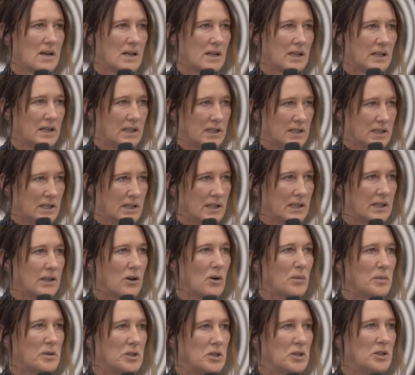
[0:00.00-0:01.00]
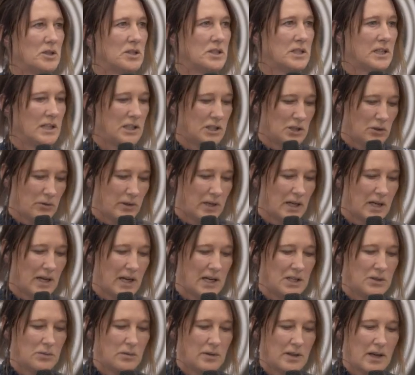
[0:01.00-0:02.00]
getting the opportunity to
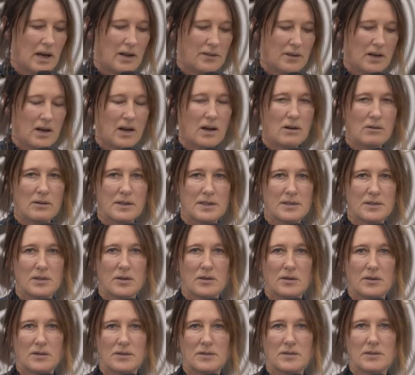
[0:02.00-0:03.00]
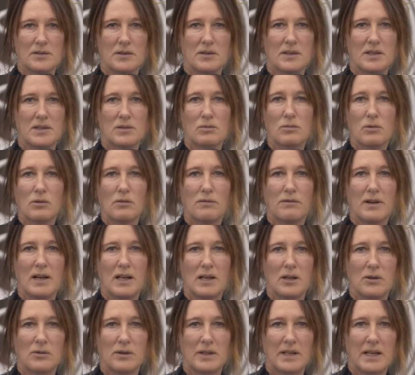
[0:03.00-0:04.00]
engage with other RSOs, so there's real
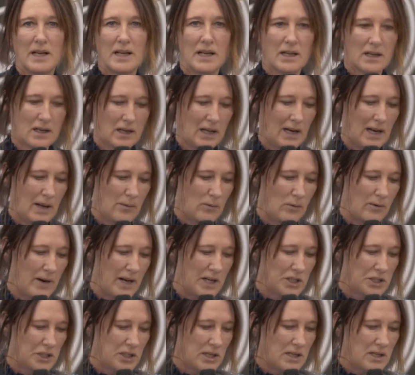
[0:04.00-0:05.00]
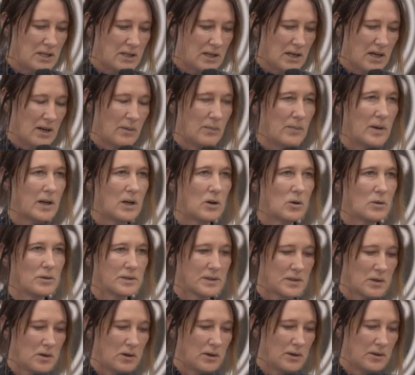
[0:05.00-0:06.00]
value in that collaboration
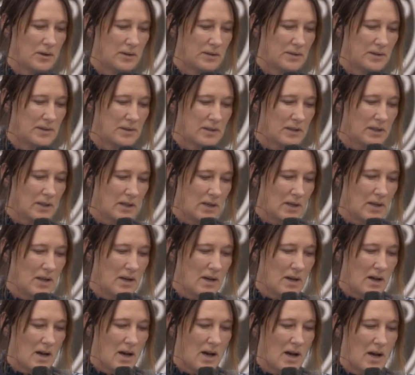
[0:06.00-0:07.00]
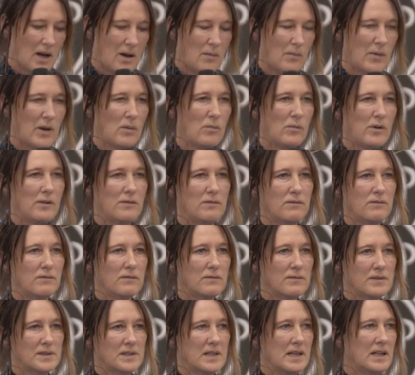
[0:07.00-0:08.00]
across codes. And we've
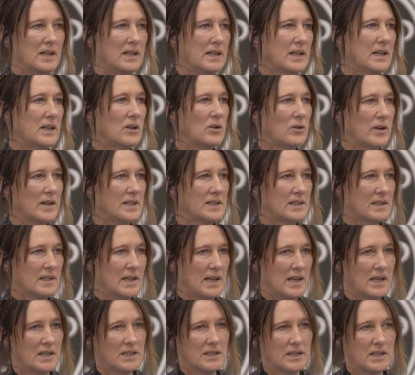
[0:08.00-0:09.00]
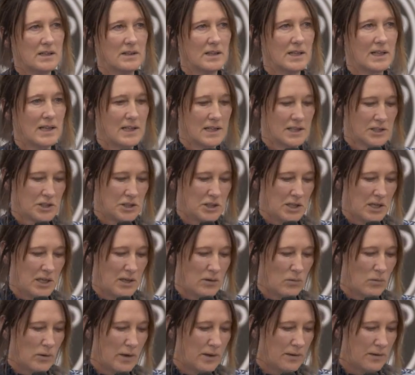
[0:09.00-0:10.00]
seen an increase of that in the last
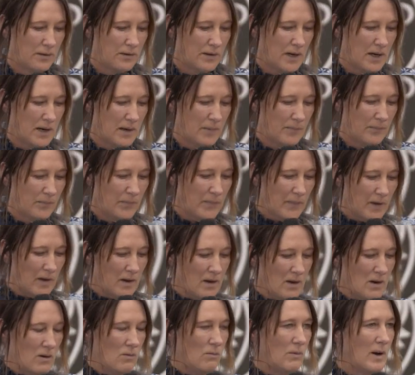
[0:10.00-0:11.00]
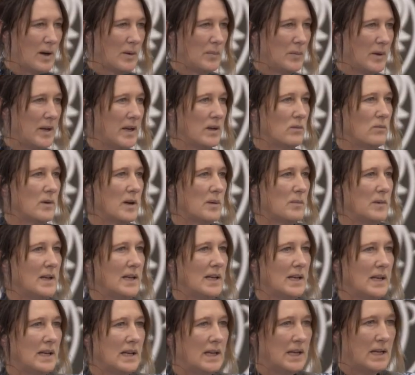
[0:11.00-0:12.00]
year with rugby and rugby
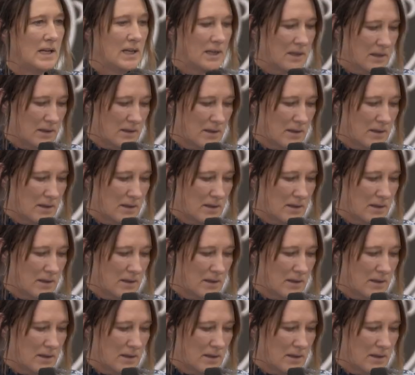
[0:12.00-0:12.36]
league